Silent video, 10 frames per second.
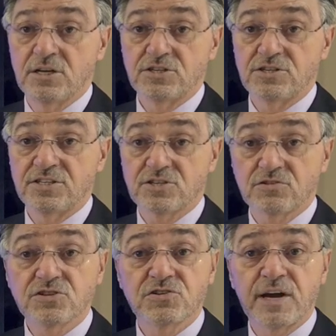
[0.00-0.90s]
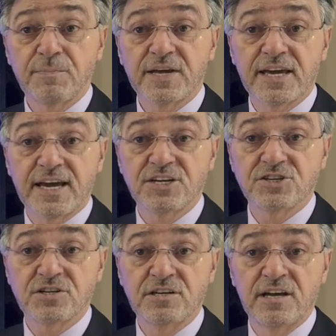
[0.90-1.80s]
To discuss your
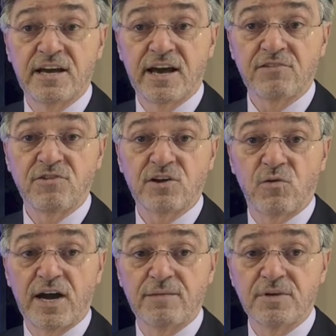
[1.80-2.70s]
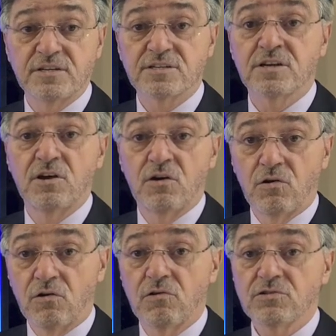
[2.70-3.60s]
application and requirements
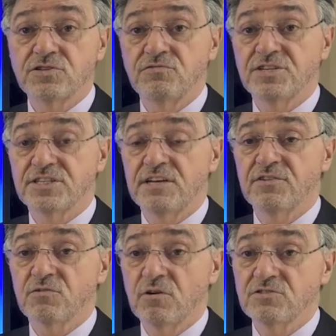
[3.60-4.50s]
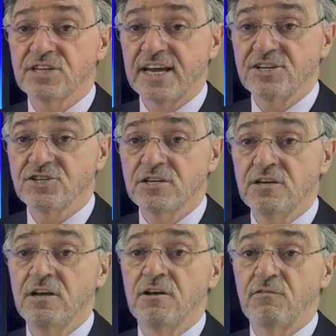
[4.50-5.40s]
or to receive a quotation,
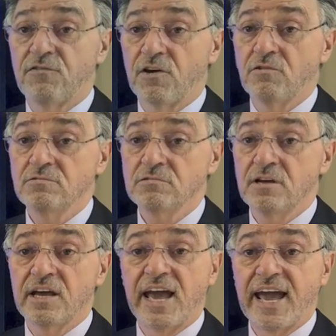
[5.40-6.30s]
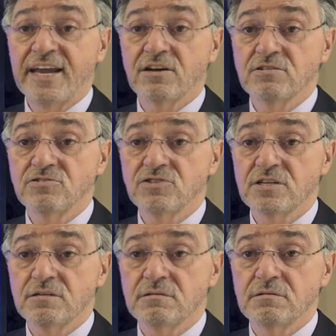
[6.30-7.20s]
phone 800